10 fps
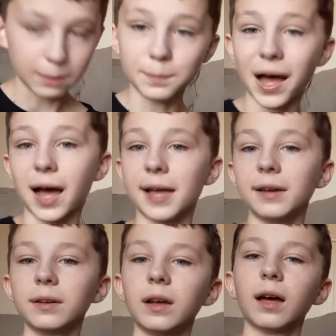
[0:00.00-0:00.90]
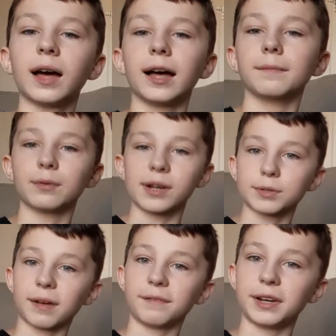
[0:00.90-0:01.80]
by and
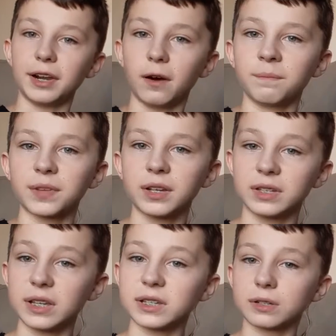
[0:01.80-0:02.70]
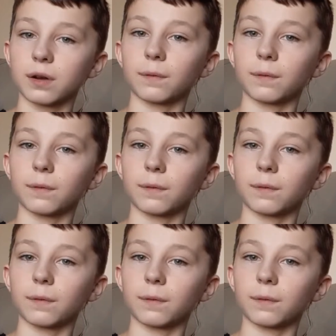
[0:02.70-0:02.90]
watch my video, because this is